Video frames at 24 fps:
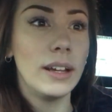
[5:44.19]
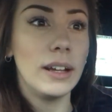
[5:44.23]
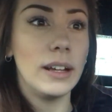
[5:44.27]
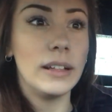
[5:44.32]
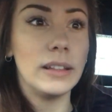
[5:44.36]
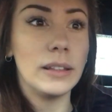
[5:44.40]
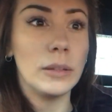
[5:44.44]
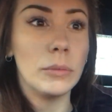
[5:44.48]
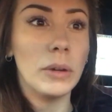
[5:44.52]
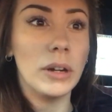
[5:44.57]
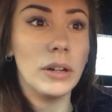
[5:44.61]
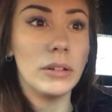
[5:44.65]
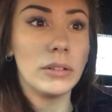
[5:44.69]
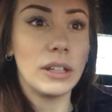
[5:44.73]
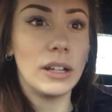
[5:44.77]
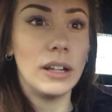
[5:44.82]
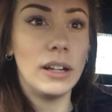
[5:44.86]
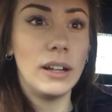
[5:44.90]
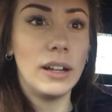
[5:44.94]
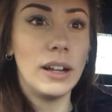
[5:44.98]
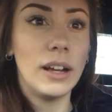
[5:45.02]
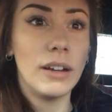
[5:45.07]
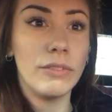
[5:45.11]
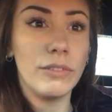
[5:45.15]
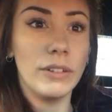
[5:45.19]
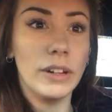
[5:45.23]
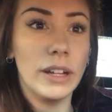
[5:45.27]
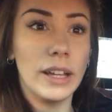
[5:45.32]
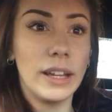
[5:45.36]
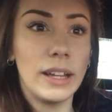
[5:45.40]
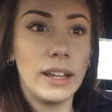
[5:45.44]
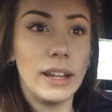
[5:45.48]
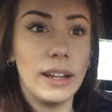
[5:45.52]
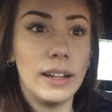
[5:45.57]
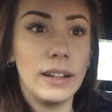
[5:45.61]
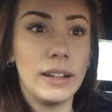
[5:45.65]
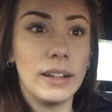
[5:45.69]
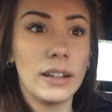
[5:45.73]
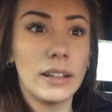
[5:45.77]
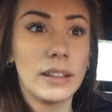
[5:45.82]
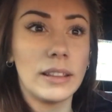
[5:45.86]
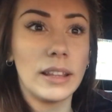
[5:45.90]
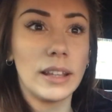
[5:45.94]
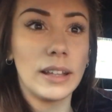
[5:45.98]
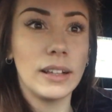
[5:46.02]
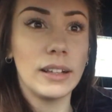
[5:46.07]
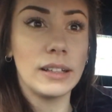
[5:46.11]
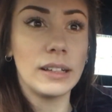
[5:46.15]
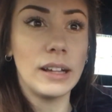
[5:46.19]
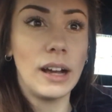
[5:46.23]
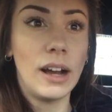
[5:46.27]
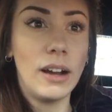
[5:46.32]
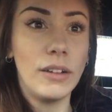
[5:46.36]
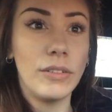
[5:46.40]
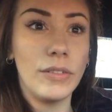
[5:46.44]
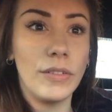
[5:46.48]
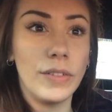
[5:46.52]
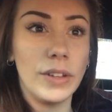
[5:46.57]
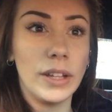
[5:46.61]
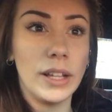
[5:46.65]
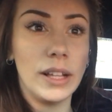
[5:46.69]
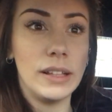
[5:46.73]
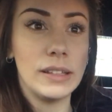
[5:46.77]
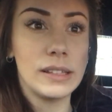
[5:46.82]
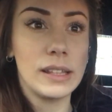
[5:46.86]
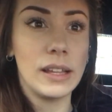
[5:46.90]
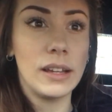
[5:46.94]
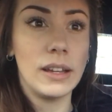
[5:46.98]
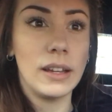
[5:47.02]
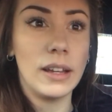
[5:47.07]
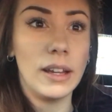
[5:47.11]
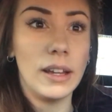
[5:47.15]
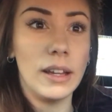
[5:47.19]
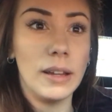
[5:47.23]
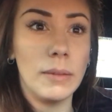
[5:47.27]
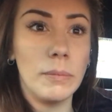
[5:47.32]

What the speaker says: in the world that are lovely, and I think half of it is that